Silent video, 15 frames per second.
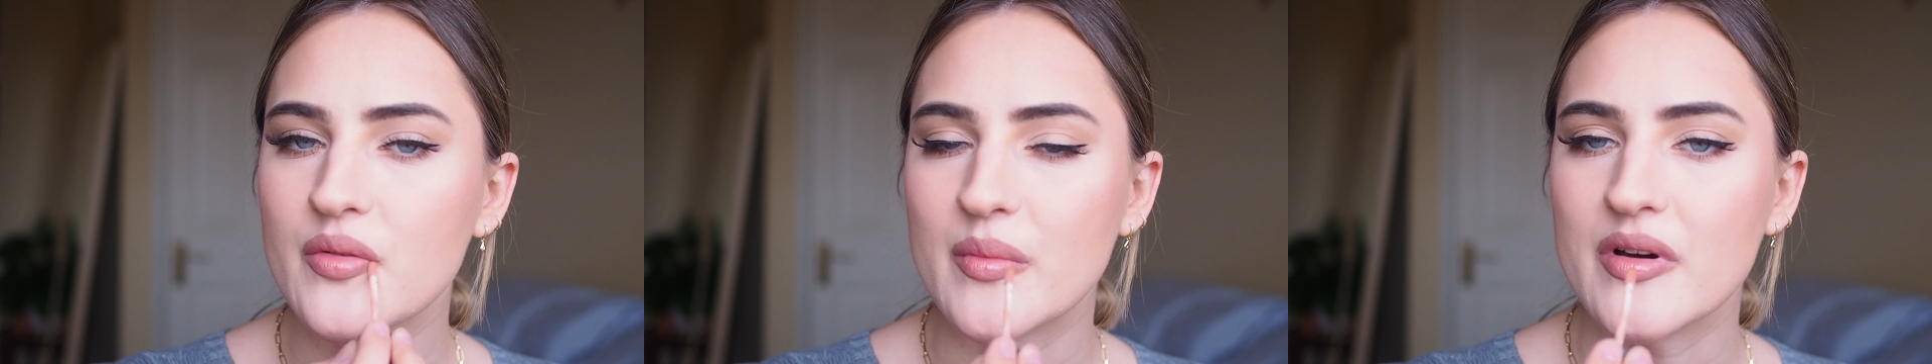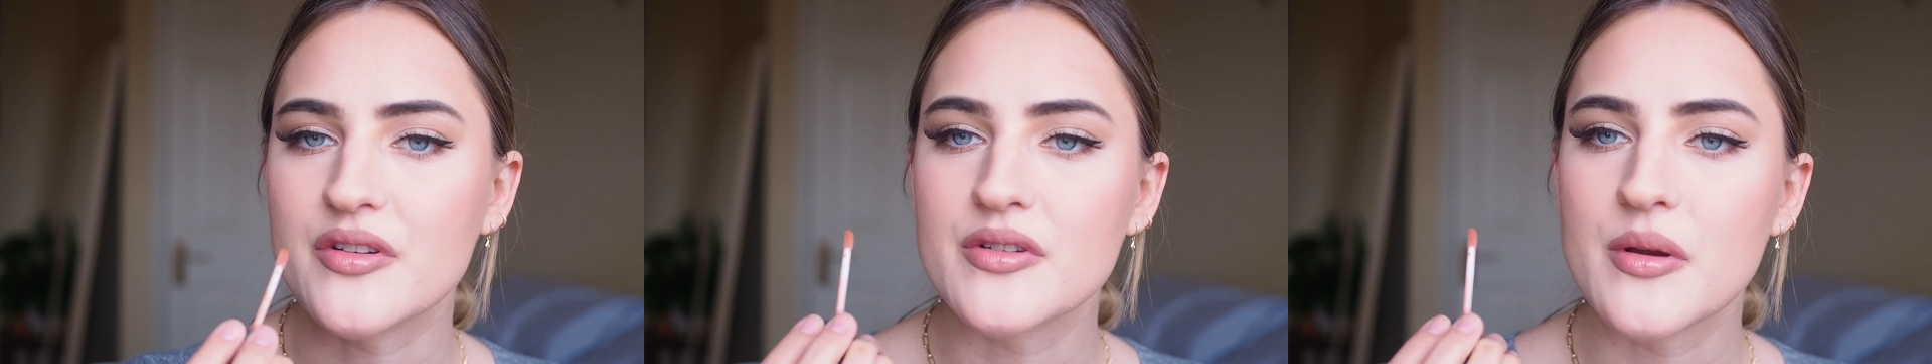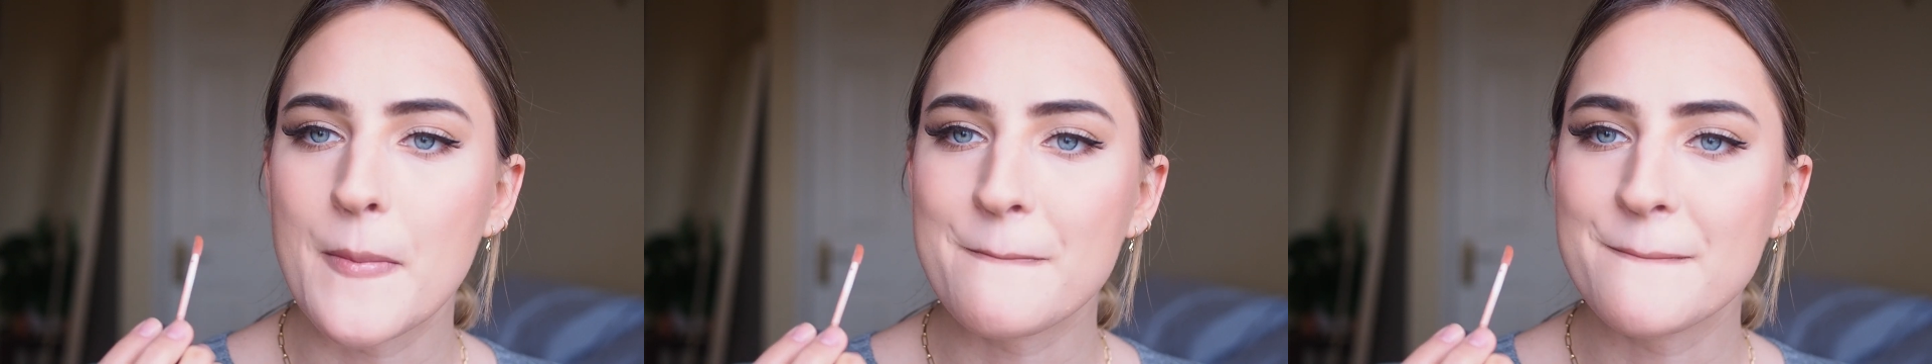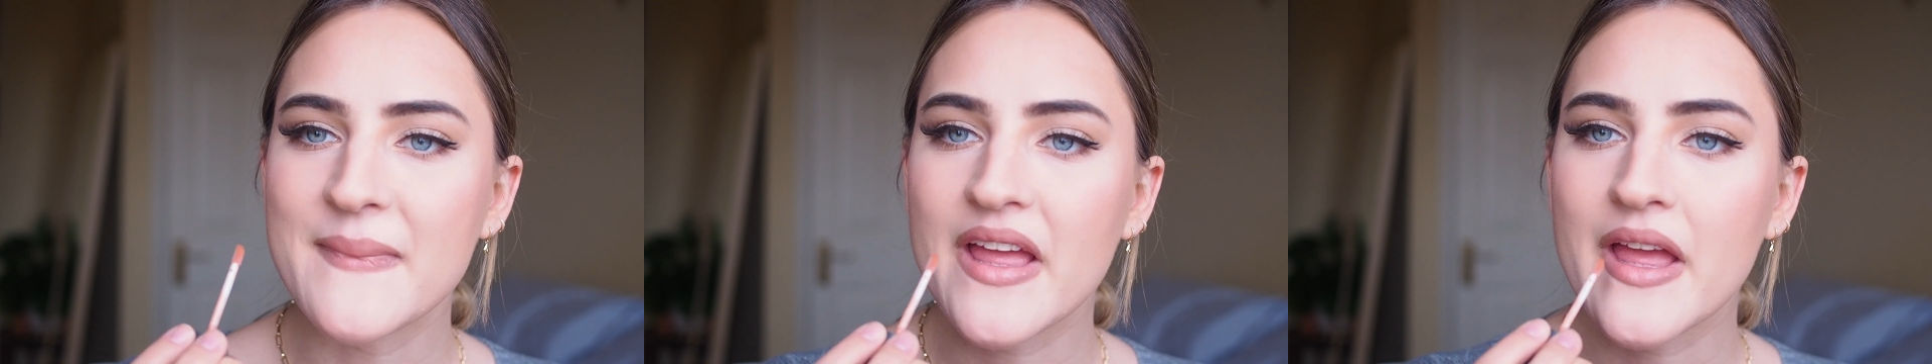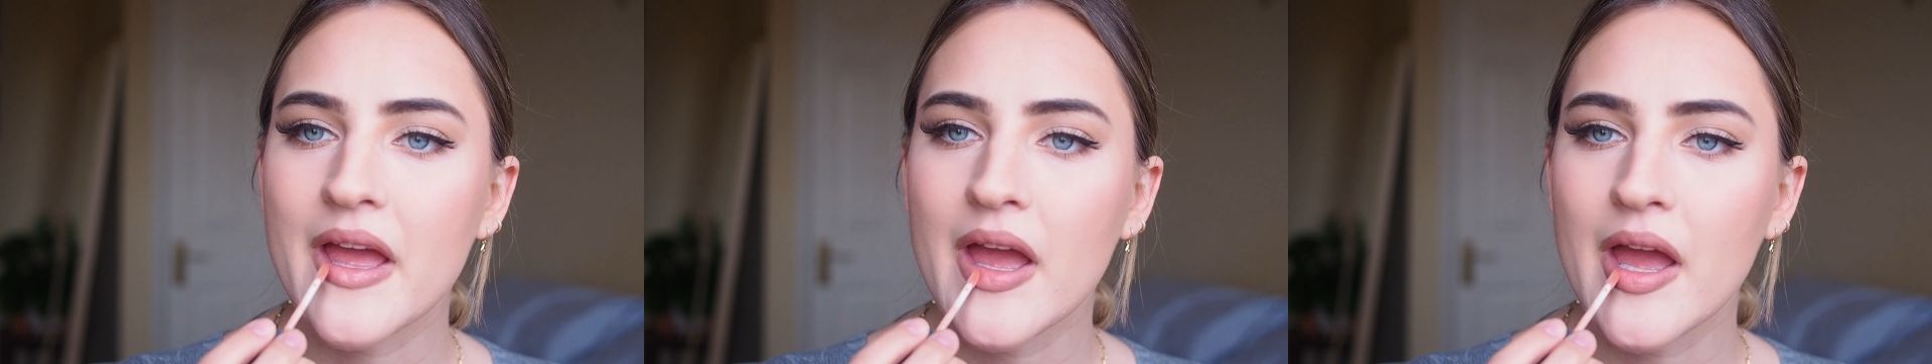much,
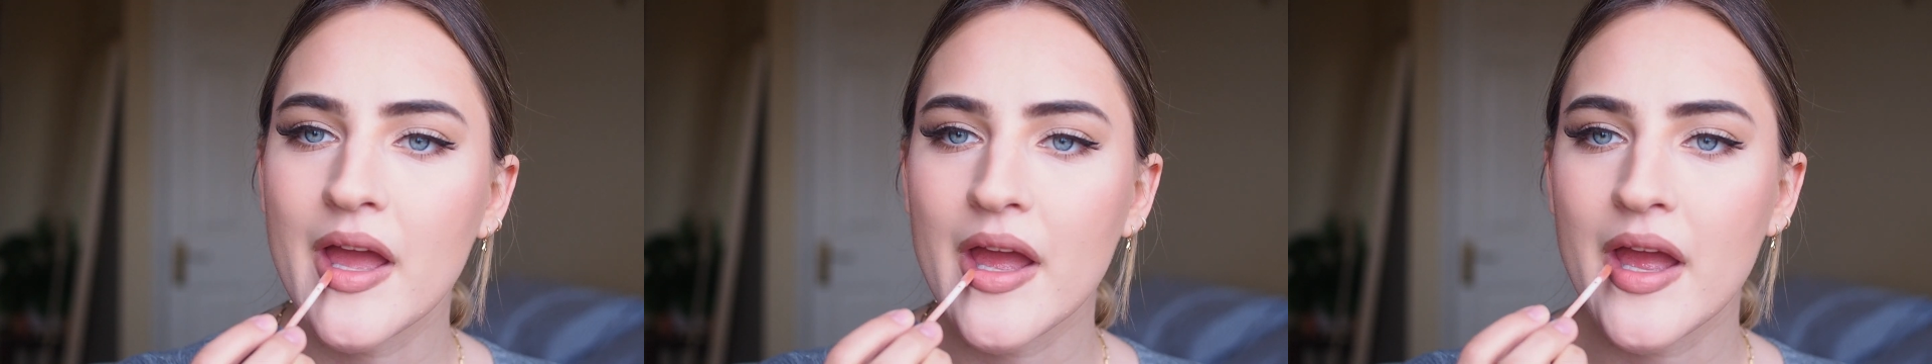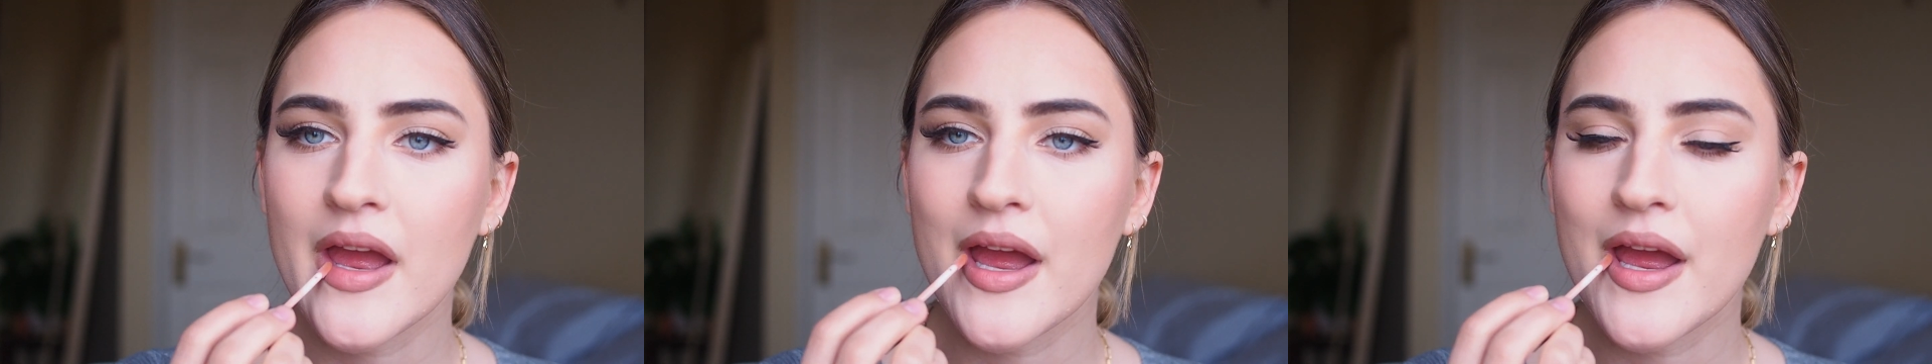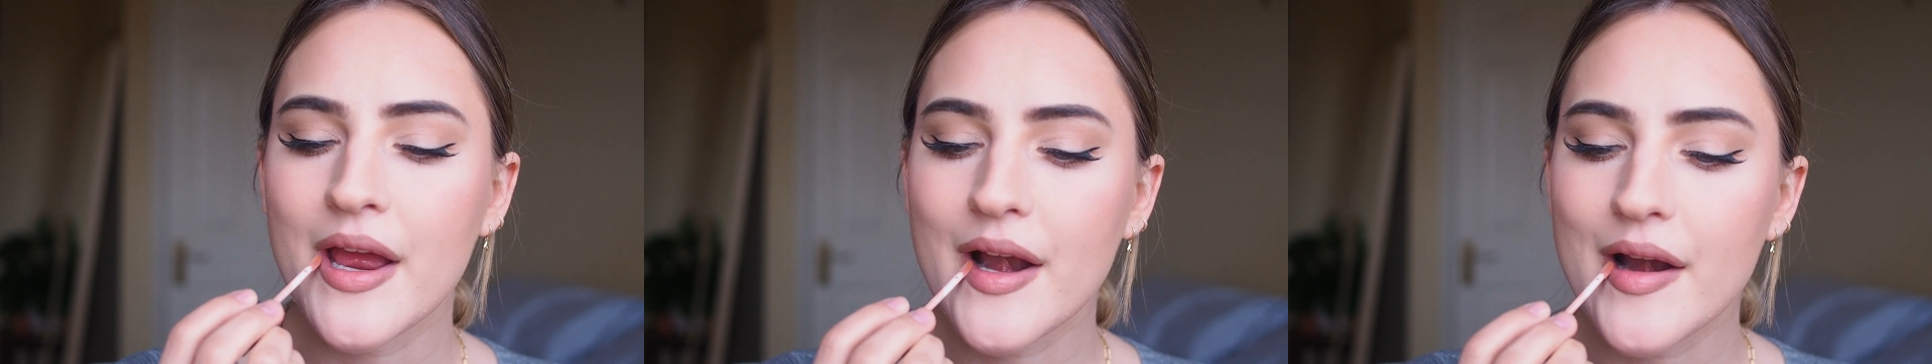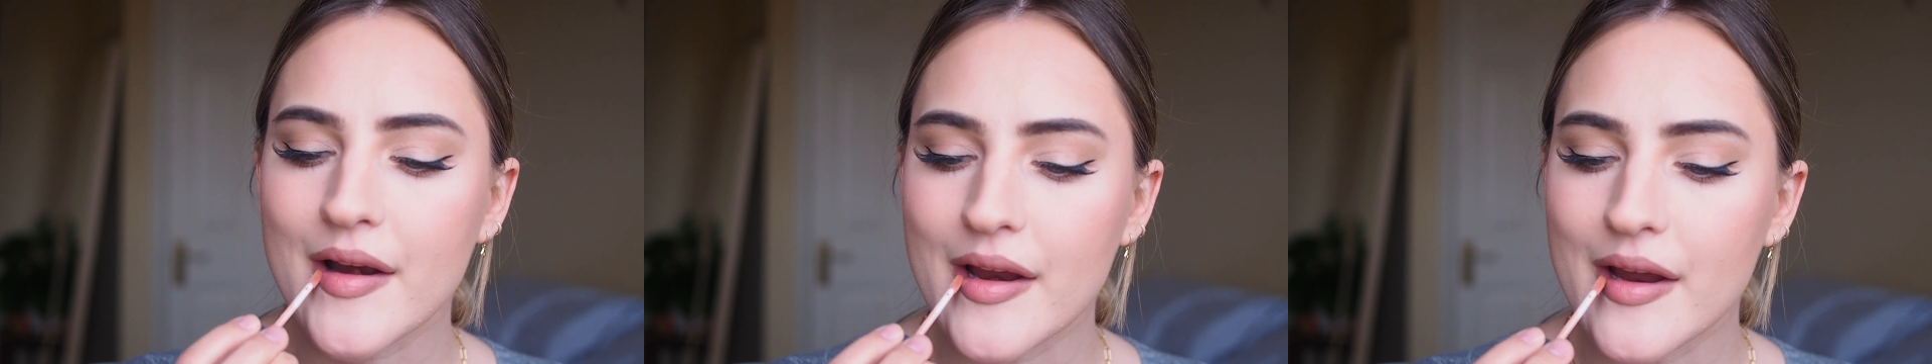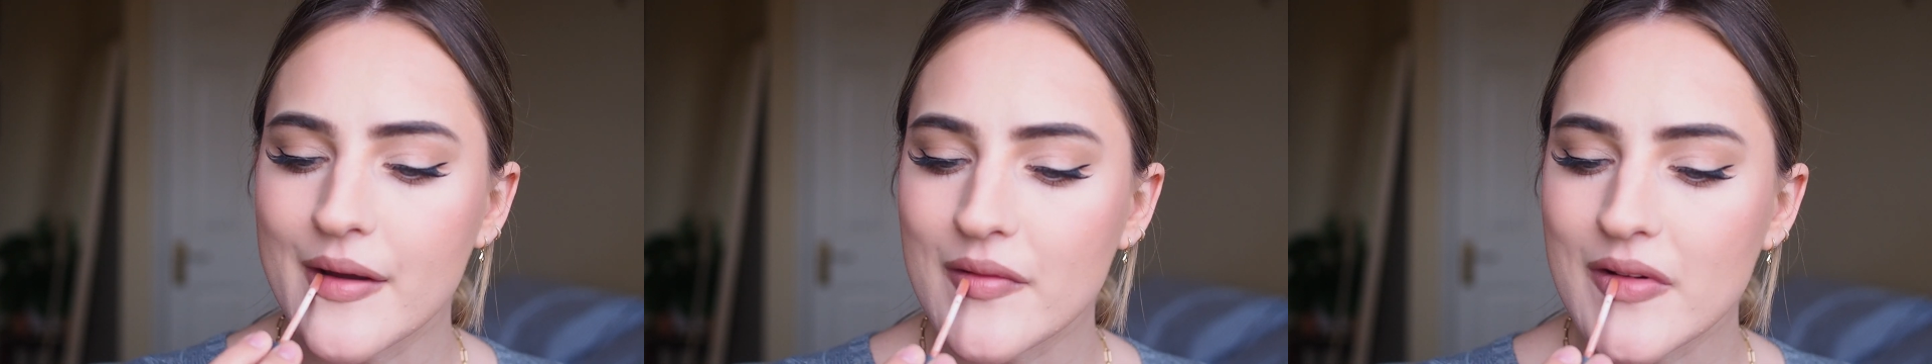
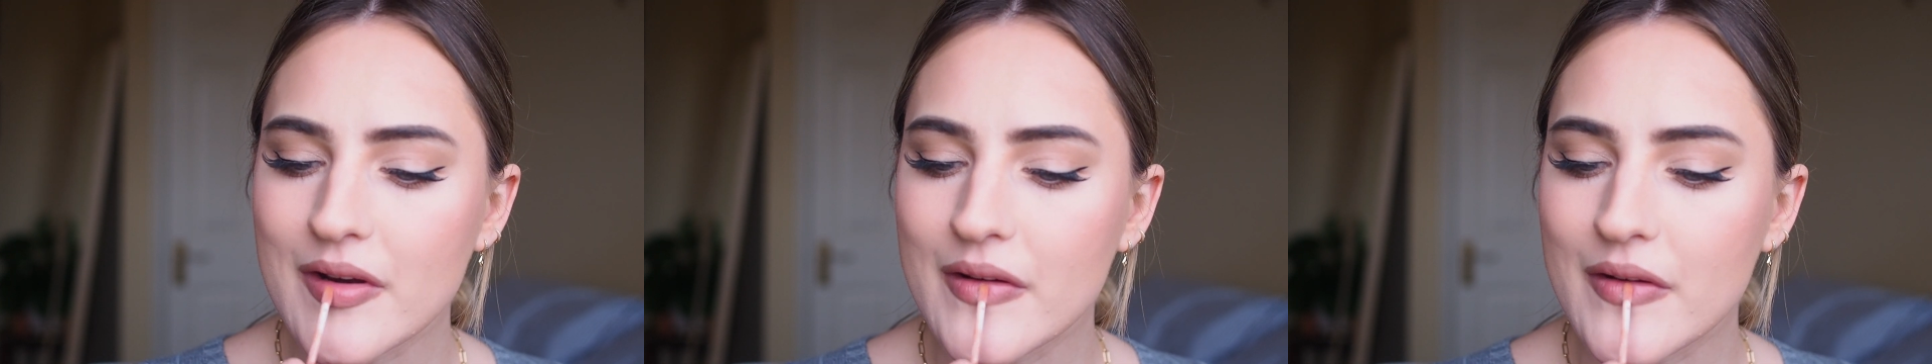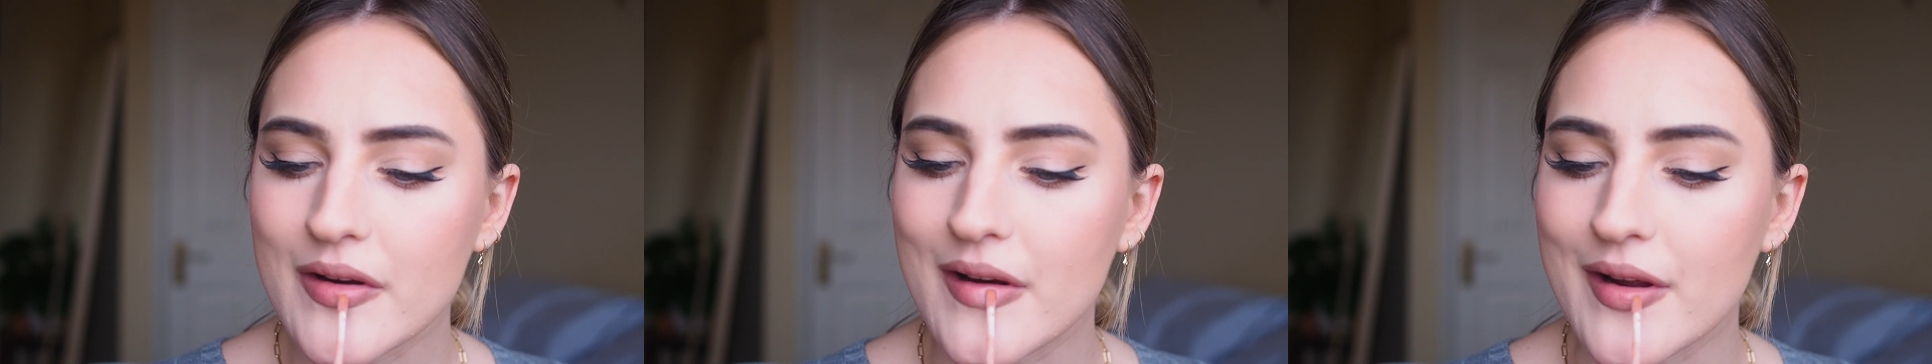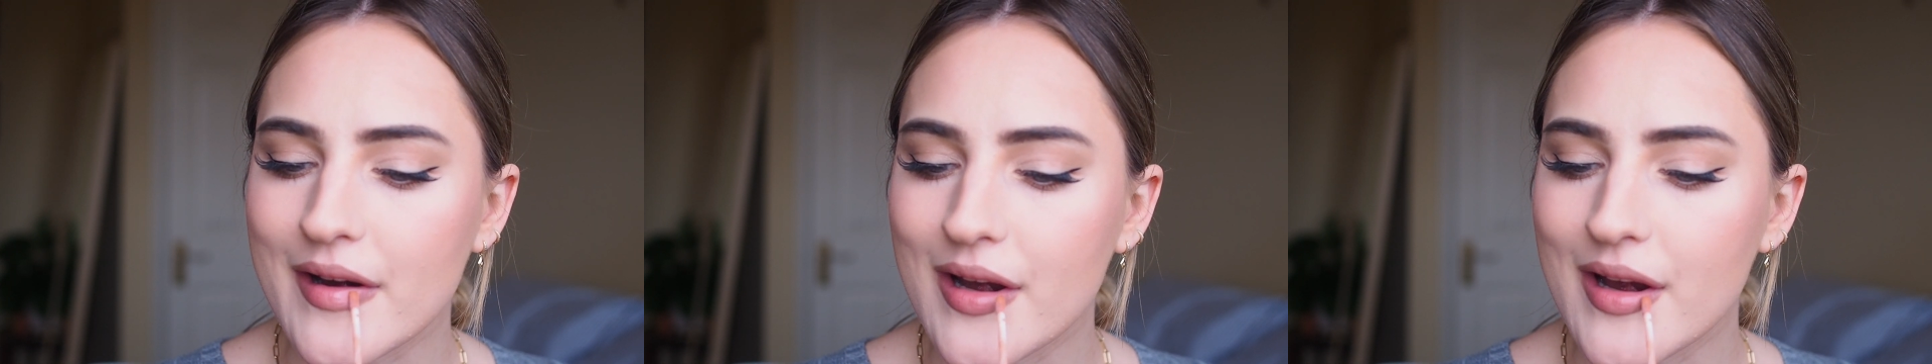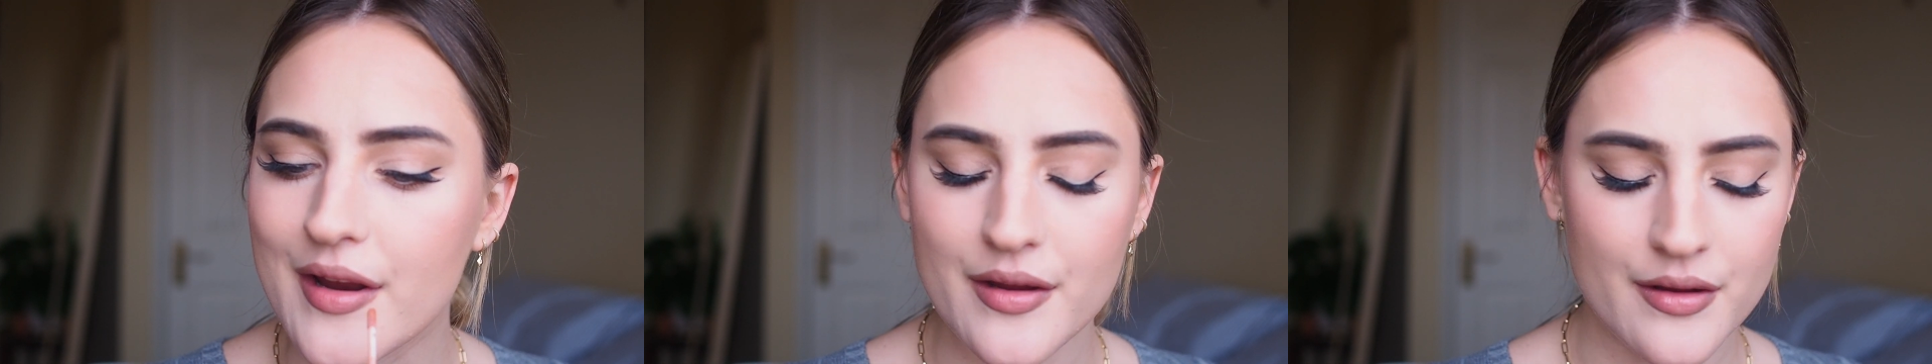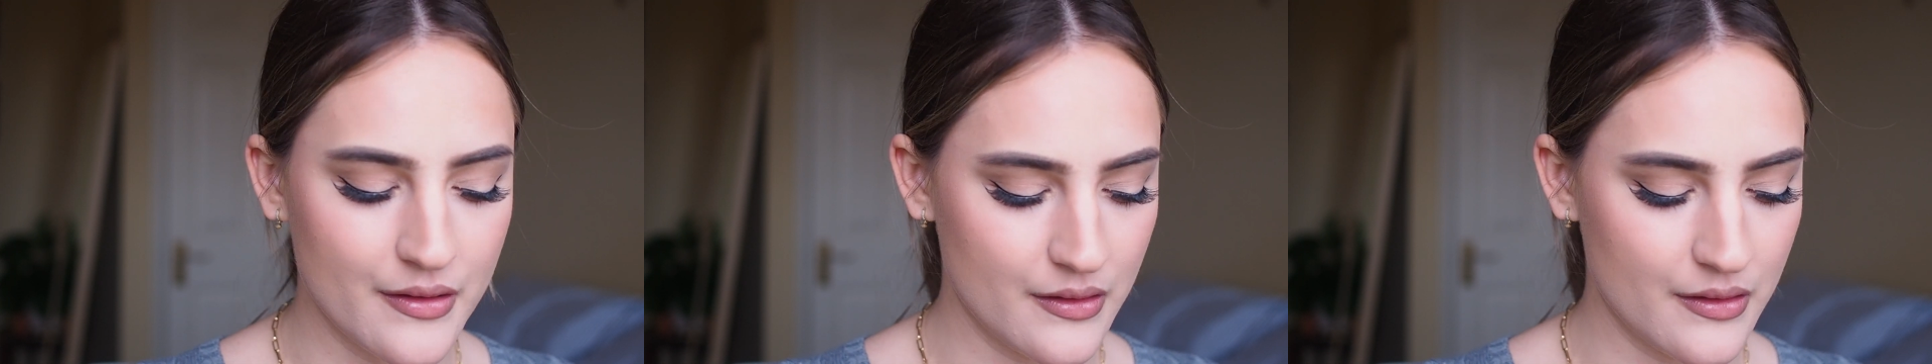ever so slightly.